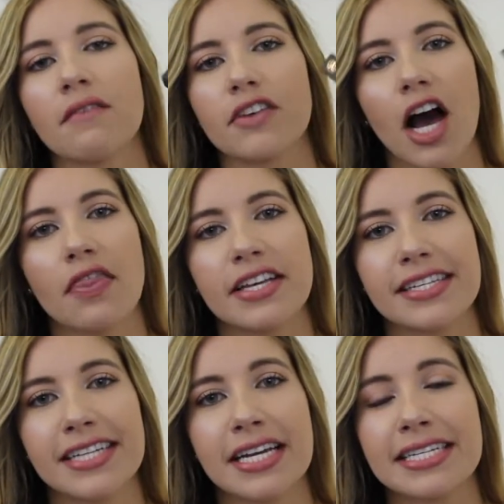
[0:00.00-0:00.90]
Gotten this
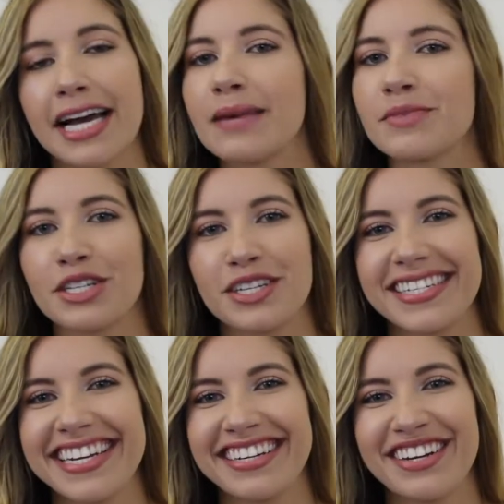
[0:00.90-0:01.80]
a ton of times. I just
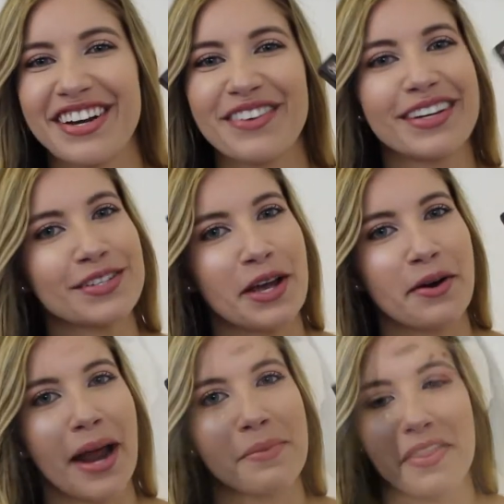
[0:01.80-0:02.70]
needed a new one, so I
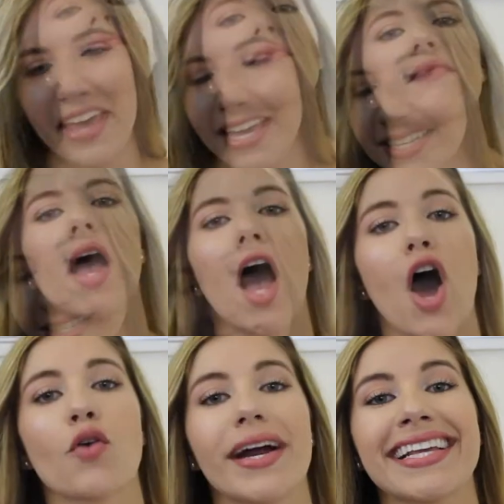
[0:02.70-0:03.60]
grabbed this.
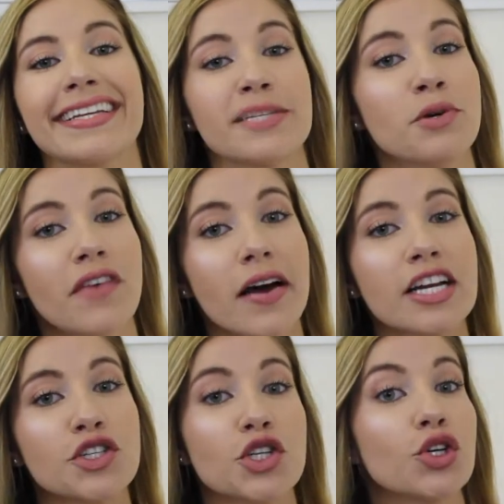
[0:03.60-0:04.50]
Alrighty, let's move on
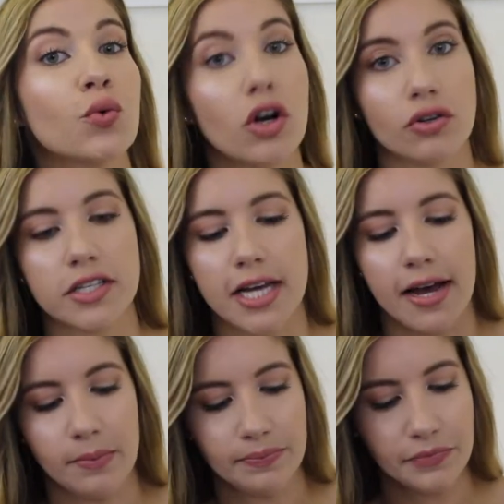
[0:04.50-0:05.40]
to Ulta.